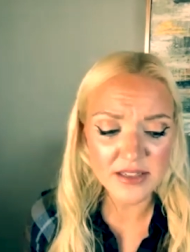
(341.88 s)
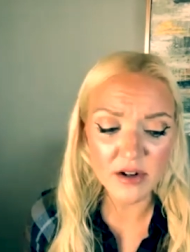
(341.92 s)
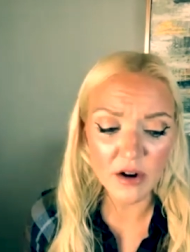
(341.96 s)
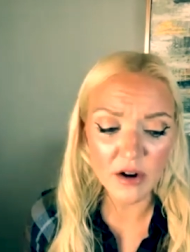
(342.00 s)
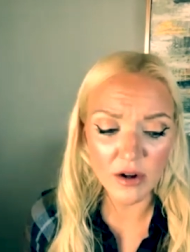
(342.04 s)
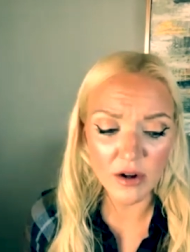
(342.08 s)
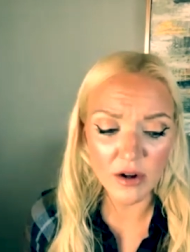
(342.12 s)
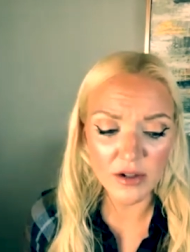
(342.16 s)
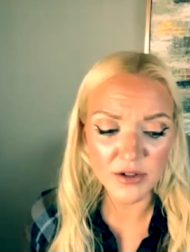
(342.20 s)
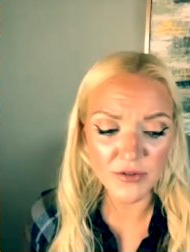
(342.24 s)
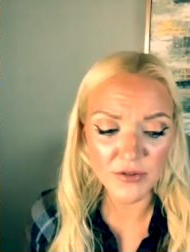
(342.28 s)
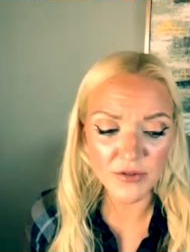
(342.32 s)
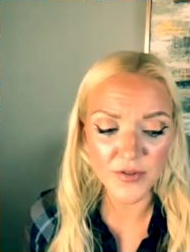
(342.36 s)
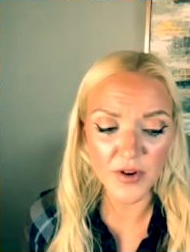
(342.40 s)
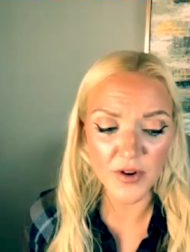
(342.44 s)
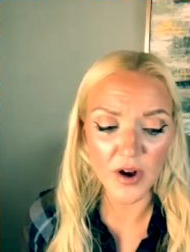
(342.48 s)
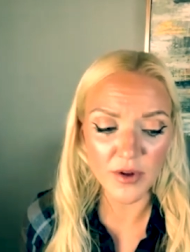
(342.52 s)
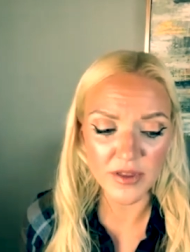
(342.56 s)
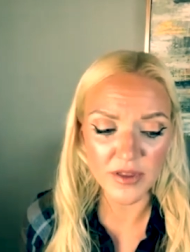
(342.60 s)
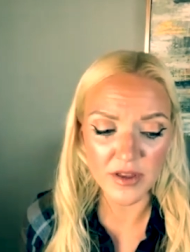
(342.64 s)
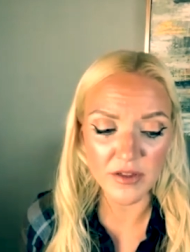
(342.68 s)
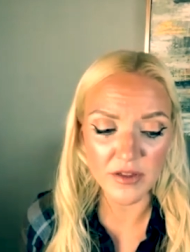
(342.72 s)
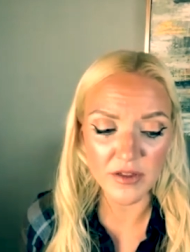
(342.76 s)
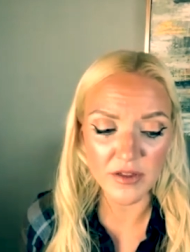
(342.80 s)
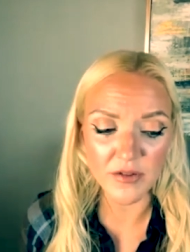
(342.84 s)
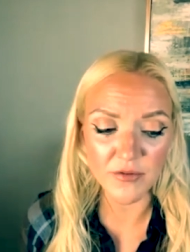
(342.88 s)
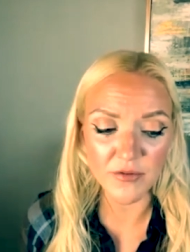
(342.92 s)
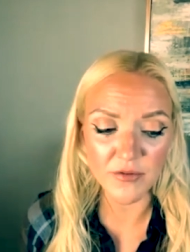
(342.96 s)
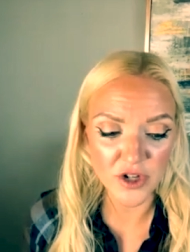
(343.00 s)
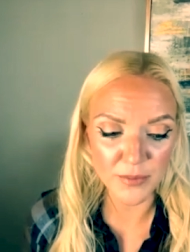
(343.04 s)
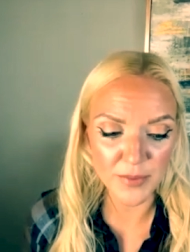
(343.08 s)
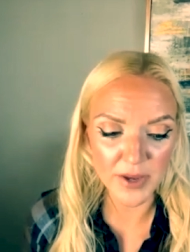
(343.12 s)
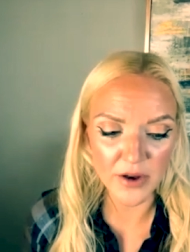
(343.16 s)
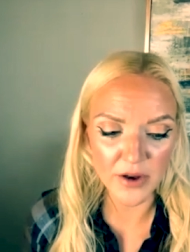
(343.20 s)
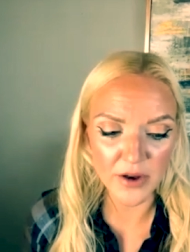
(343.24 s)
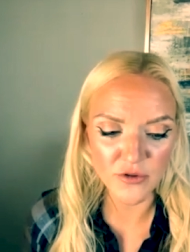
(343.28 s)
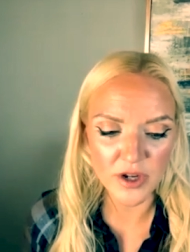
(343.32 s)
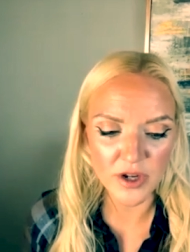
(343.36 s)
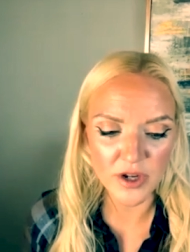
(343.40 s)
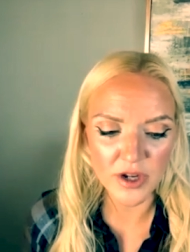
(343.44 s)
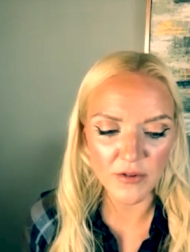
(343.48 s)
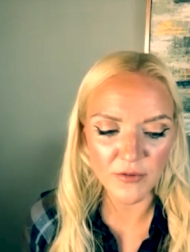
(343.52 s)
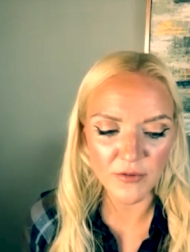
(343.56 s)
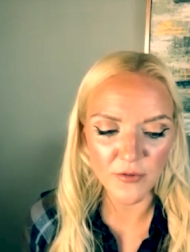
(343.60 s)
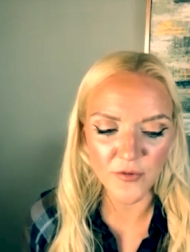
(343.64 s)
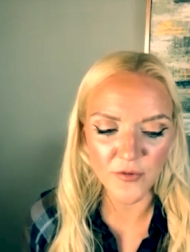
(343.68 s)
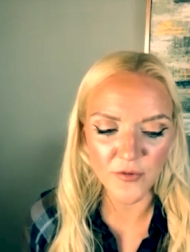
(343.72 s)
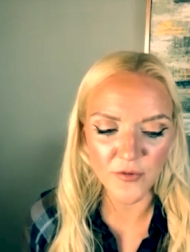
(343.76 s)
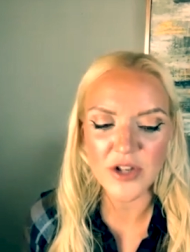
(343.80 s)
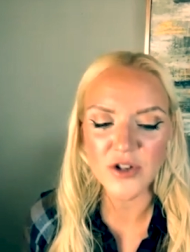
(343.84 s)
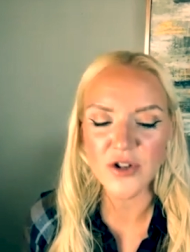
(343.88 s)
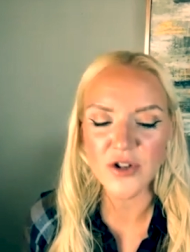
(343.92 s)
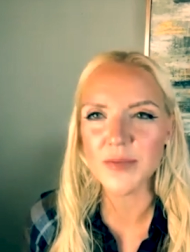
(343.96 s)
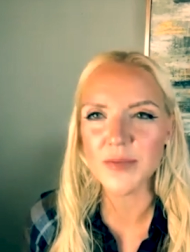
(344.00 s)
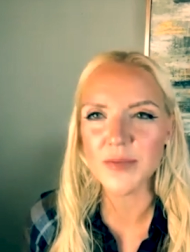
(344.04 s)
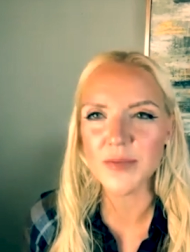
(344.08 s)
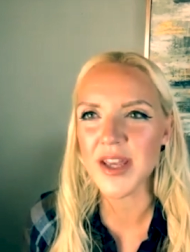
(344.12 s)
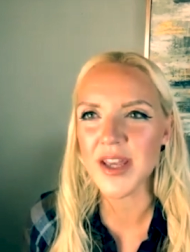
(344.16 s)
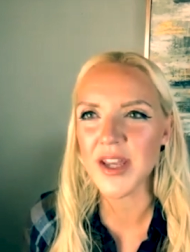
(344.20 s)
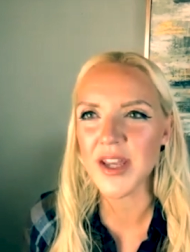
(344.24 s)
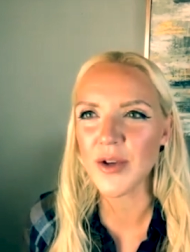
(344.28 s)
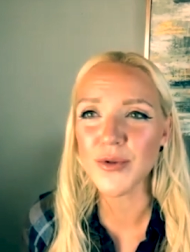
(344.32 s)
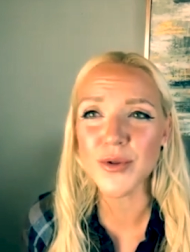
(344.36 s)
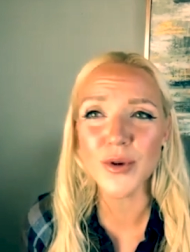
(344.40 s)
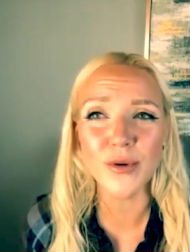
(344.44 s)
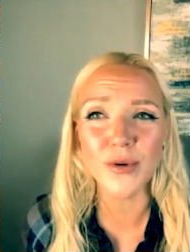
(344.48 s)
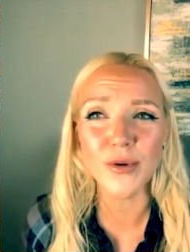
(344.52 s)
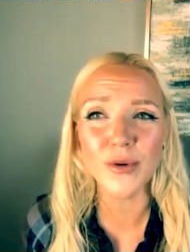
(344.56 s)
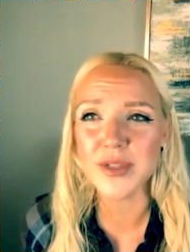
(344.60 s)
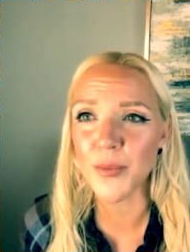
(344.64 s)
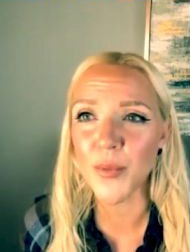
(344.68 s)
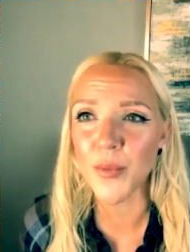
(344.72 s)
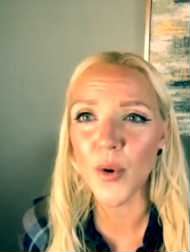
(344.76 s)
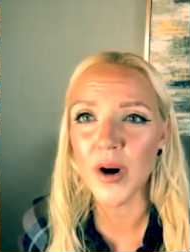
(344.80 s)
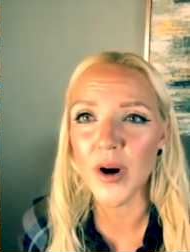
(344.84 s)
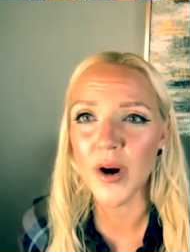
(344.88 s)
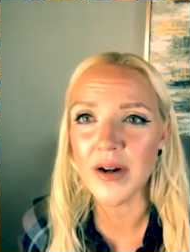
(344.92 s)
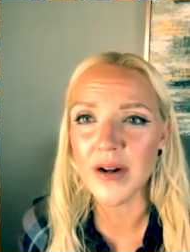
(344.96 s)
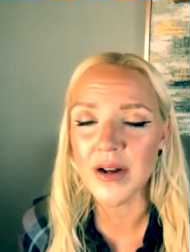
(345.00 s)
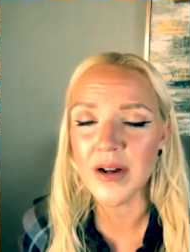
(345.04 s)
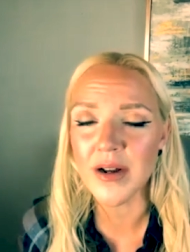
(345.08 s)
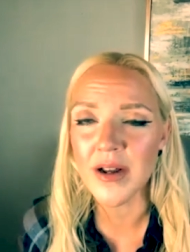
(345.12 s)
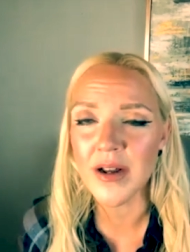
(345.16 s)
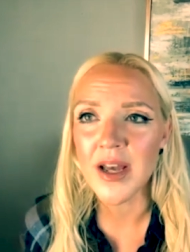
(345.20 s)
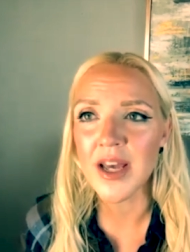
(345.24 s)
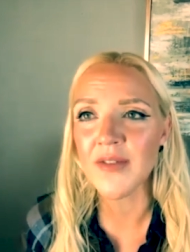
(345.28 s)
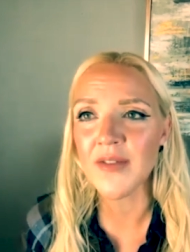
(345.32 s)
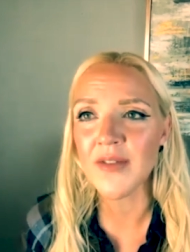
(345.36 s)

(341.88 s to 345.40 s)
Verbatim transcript: that also fall within the friendship boundary are friendships that you don't support.